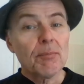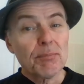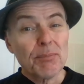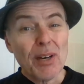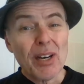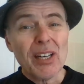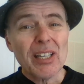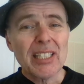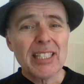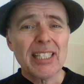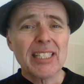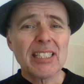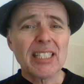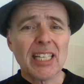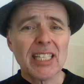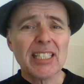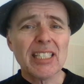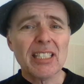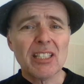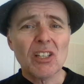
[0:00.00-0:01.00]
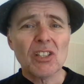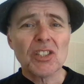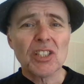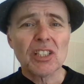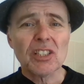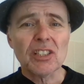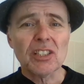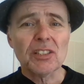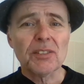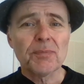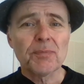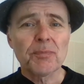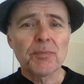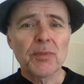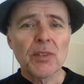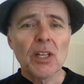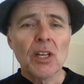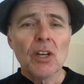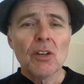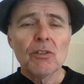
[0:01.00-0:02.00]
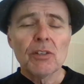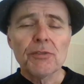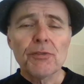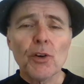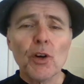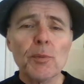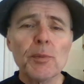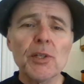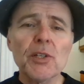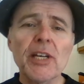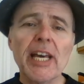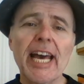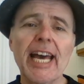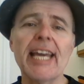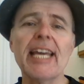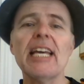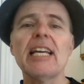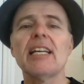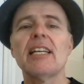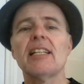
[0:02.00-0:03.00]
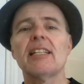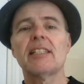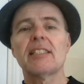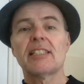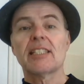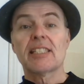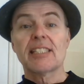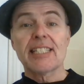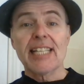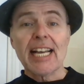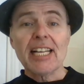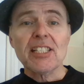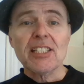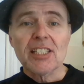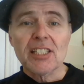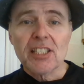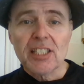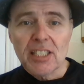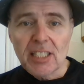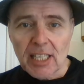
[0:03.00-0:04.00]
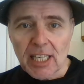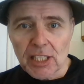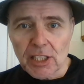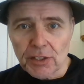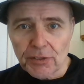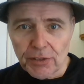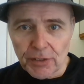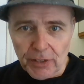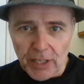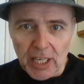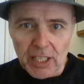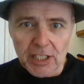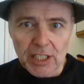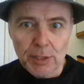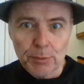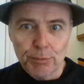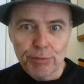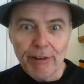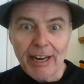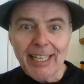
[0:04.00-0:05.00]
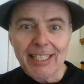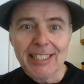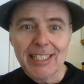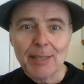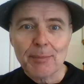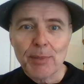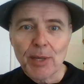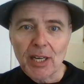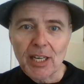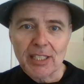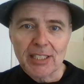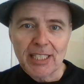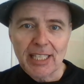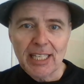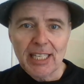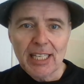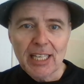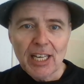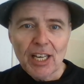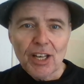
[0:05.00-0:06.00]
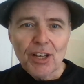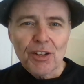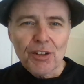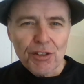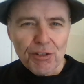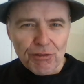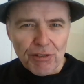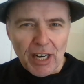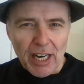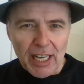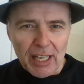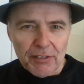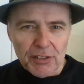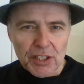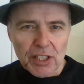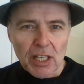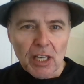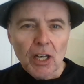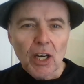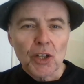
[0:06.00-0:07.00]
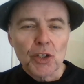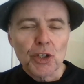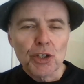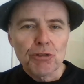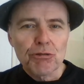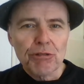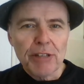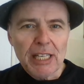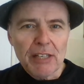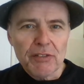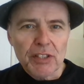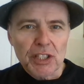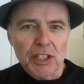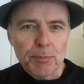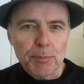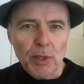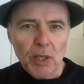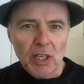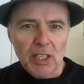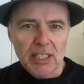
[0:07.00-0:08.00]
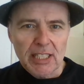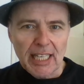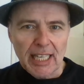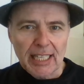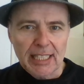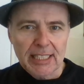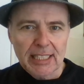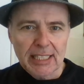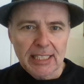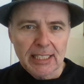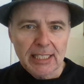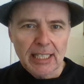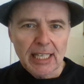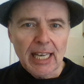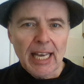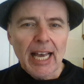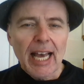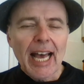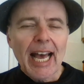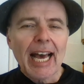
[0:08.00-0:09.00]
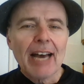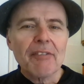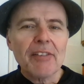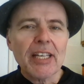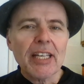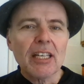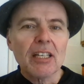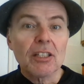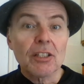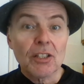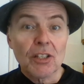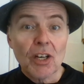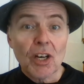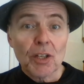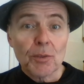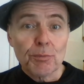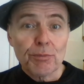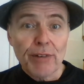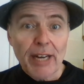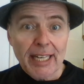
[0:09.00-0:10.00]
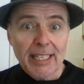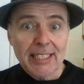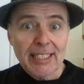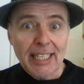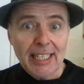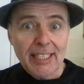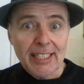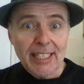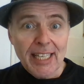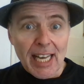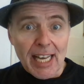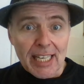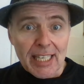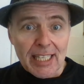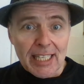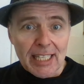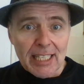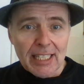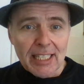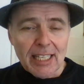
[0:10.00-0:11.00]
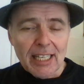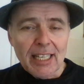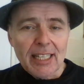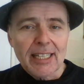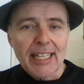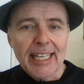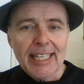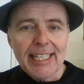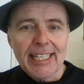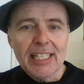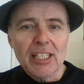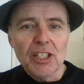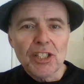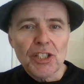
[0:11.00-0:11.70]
Partly it's ideological. Reform UK, the successor to Nigel Farage's Brexit party, thrives on grievance politics. Having got Brexit done, they need a